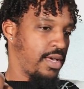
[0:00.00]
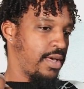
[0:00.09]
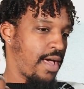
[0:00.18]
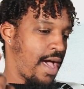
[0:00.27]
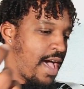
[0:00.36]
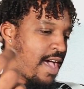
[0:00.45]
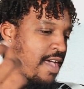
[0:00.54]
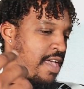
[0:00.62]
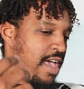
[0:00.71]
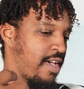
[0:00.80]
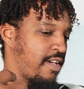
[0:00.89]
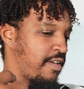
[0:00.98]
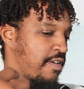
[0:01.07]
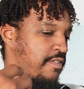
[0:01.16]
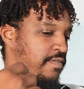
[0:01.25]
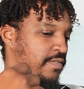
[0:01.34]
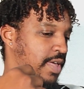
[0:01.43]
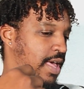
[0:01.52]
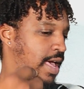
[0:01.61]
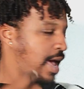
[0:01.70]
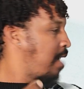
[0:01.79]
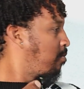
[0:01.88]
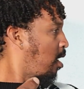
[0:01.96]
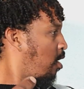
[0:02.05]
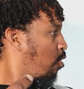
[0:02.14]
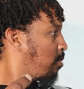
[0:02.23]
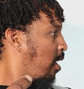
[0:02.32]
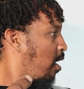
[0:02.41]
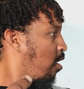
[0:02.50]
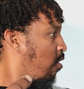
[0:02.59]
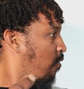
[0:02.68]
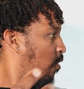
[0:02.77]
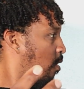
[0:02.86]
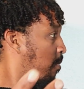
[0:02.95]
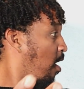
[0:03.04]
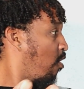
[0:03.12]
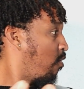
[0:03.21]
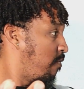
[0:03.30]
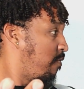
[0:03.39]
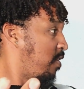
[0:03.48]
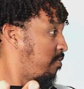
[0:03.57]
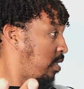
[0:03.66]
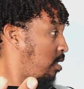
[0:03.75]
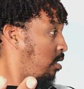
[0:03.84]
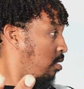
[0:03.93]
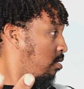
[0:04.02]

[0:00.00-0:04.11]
I have had my home now for about 15 years,